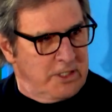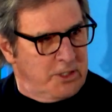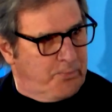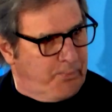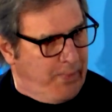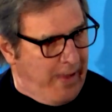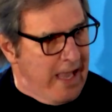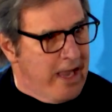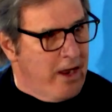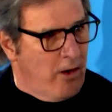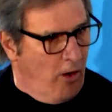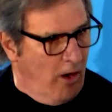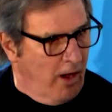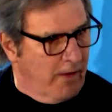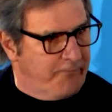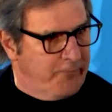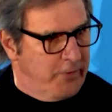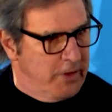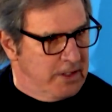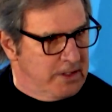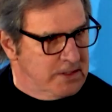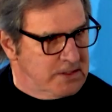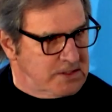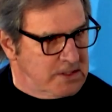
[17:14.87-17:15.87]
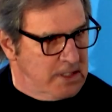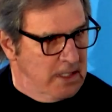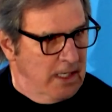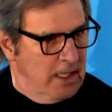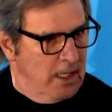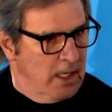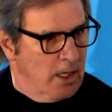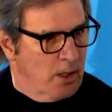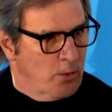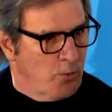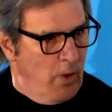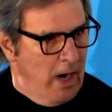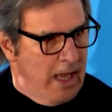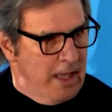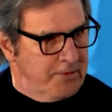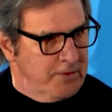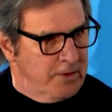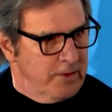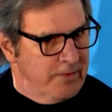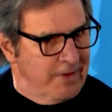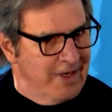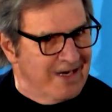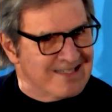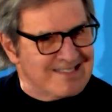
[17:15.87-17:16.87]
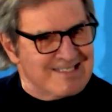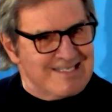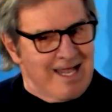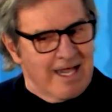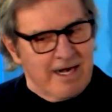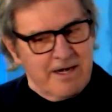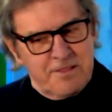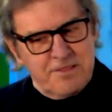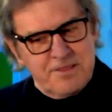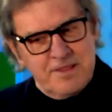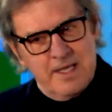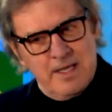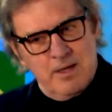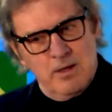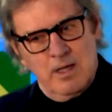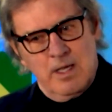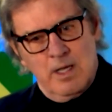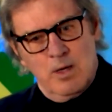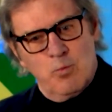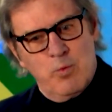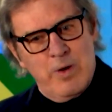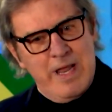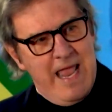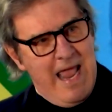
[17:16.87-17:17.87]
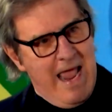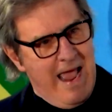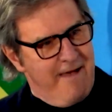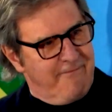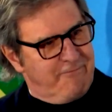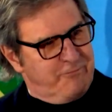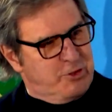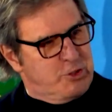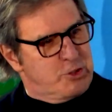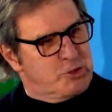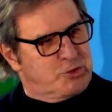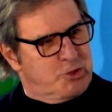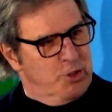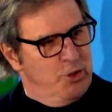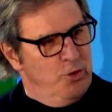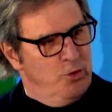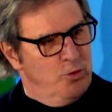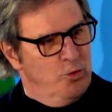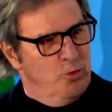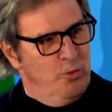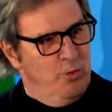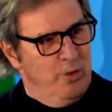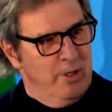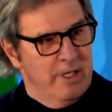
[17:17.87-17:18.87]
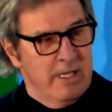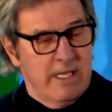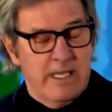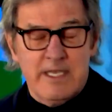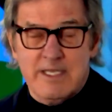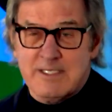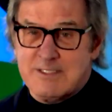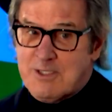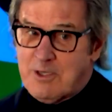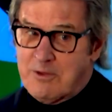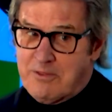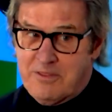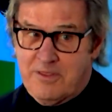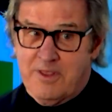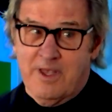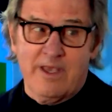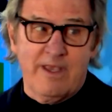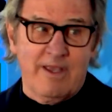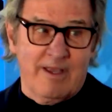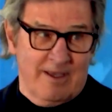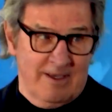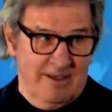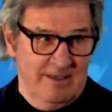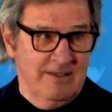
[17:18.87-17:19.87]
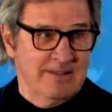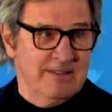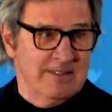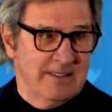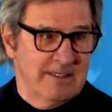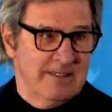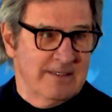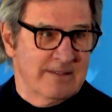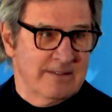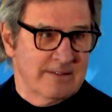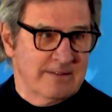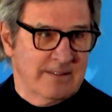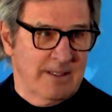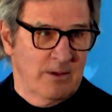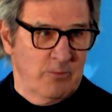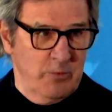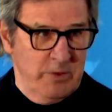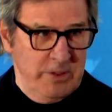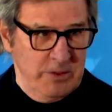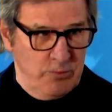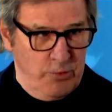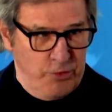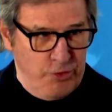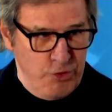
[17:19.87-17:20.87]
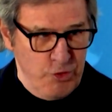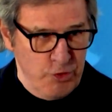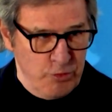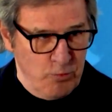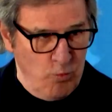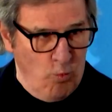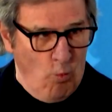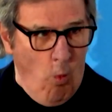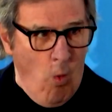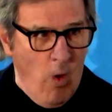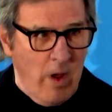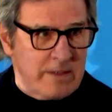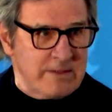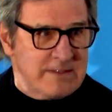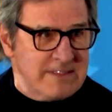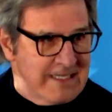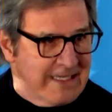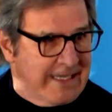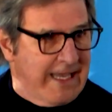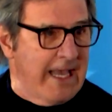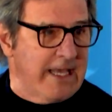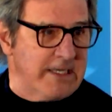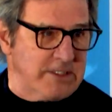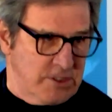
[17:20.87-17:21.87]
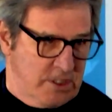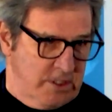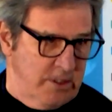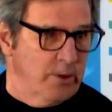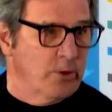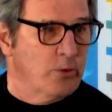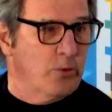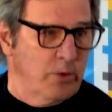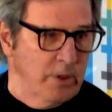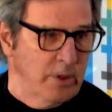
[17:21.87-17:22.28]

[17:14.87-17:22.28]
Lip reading: the payoff is, mm-hmm. rather than it's not a thing we have to do, it's a thing that we should want to get to.